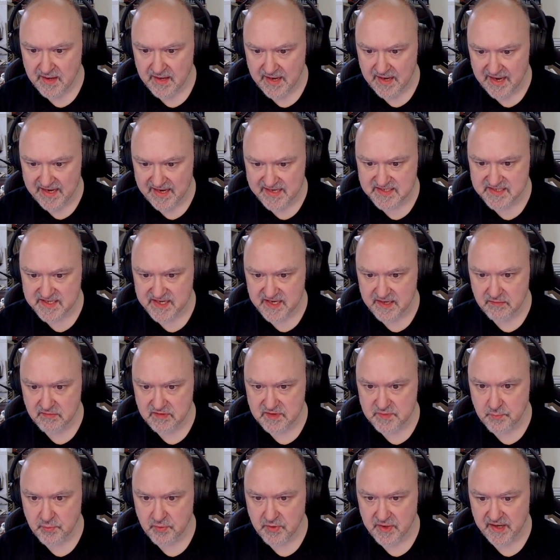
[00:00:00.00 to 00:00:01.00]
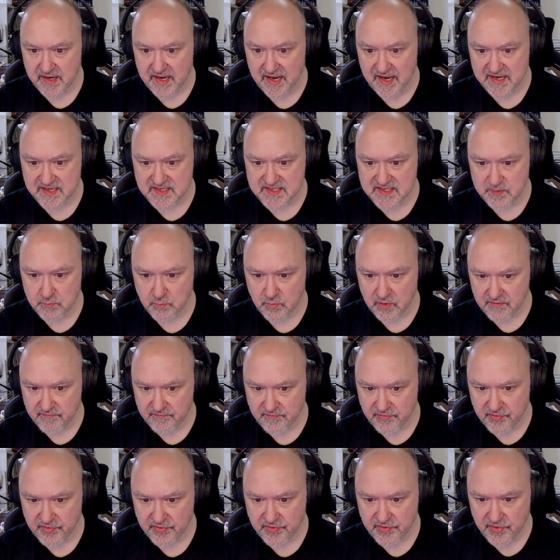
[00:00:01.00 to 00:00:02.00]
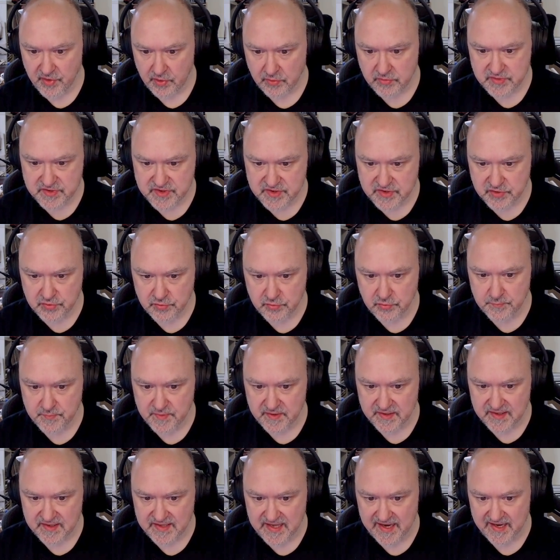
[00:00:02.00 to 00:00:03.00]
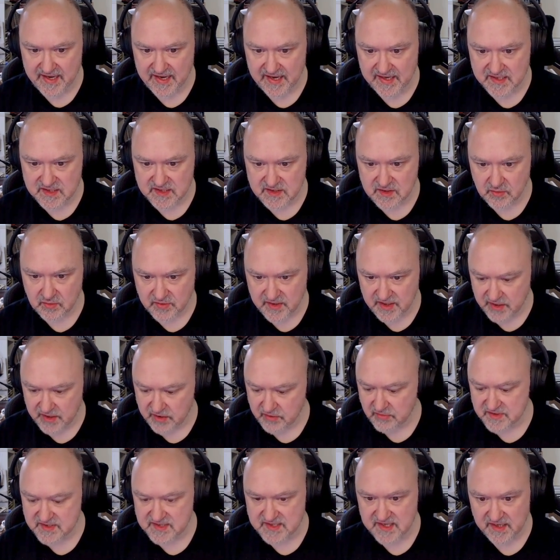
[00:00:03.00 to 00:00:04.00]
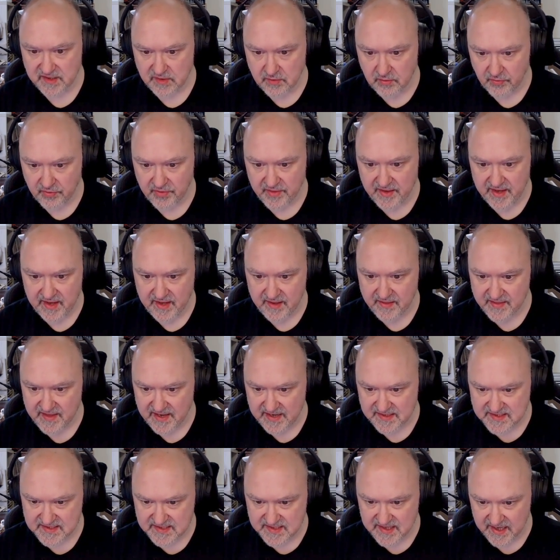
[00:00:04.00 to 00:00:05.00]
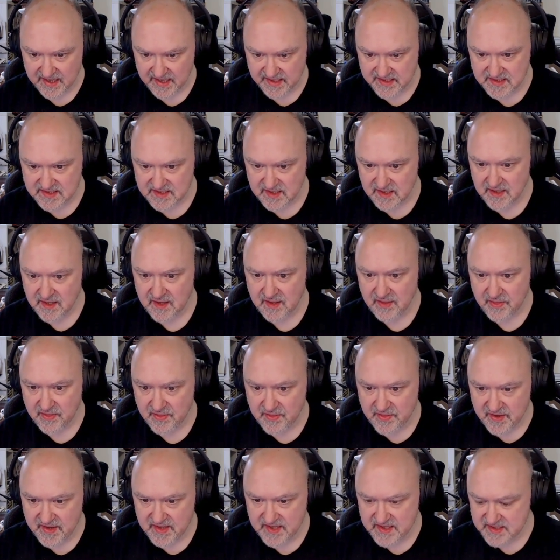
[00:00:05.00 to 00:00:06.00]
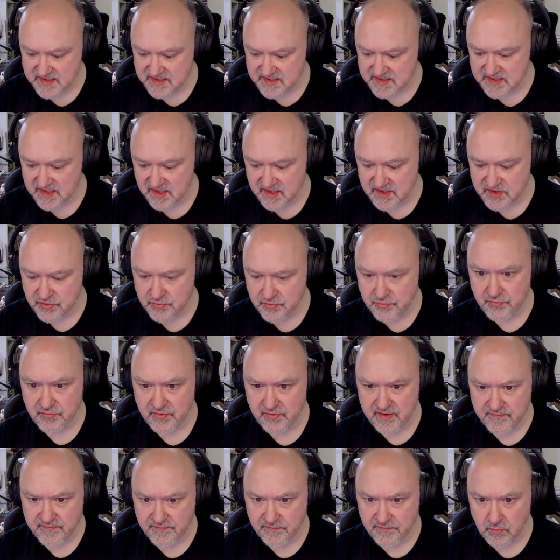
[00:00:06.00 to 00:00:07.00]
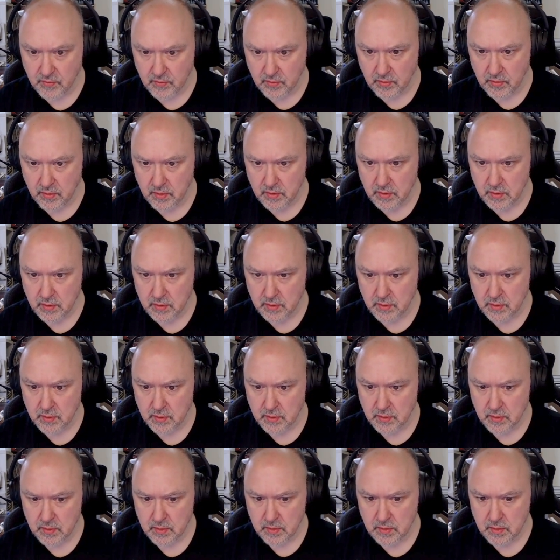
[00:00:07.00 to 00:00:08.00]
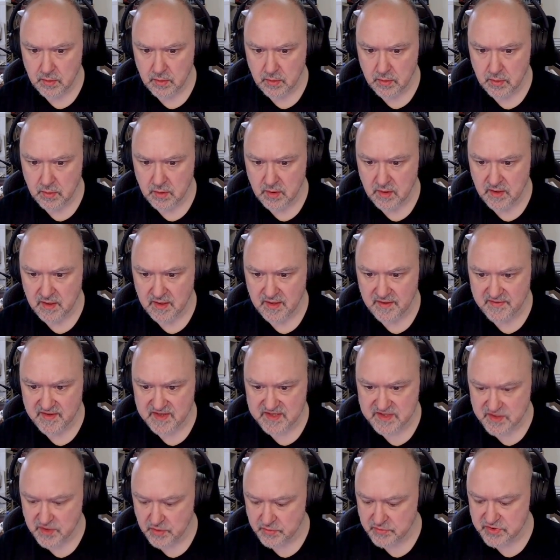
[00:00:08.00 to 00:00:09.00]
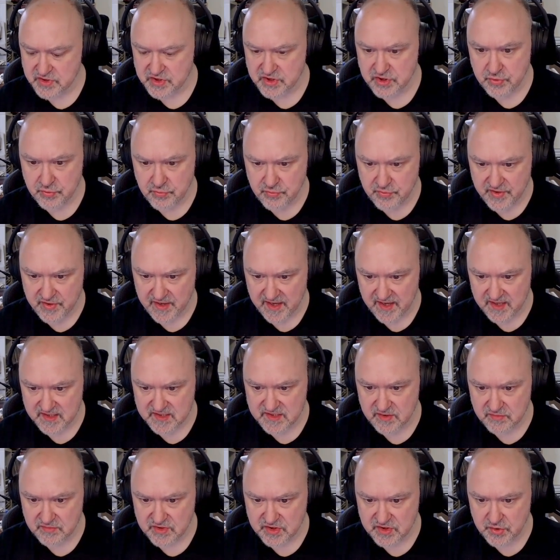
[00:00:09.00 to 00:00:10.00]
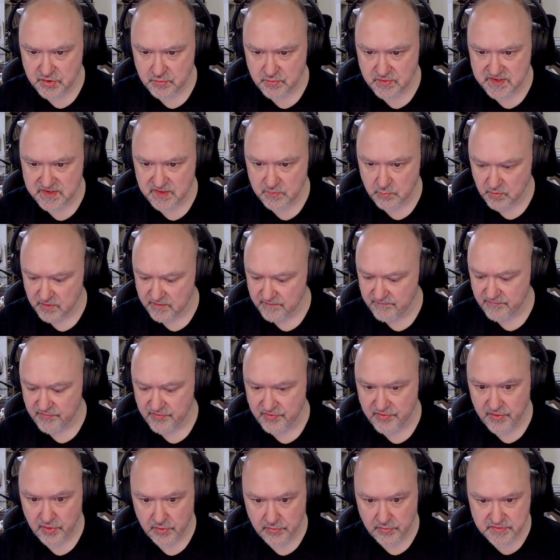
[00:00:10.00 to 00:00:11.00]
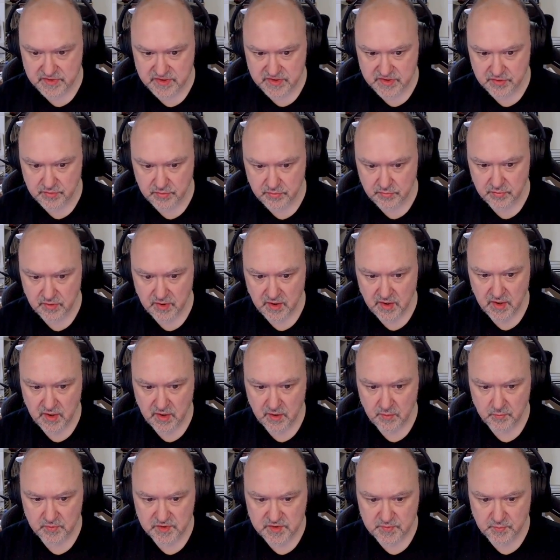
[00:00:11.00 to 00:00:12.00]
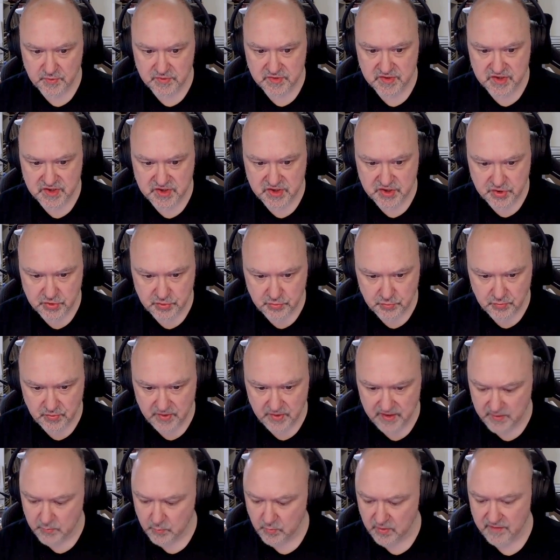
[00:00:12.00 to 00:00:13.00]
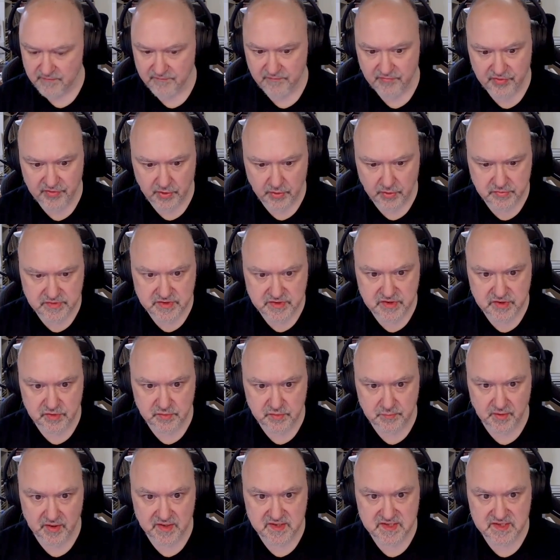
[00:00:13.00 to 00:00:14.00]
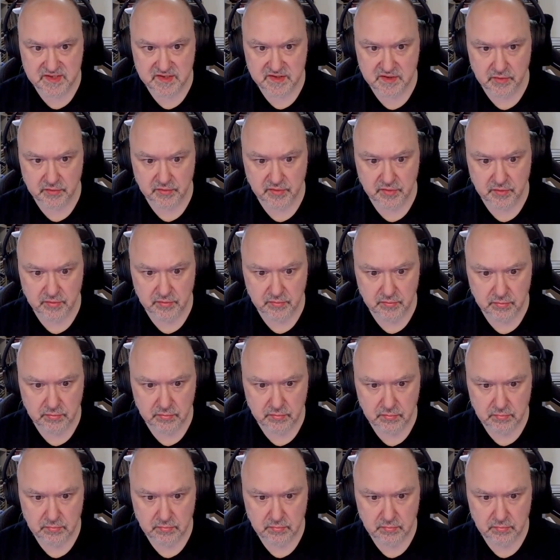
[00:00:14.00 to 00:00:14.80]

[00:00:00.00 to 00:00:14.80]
Eight here is putting eight in one of those two, but that eight is looking across saying not there, that's the eight. These are two, three, four. And there's no two there, so two is in one of those two, which puts two in one of those two by Sudoku.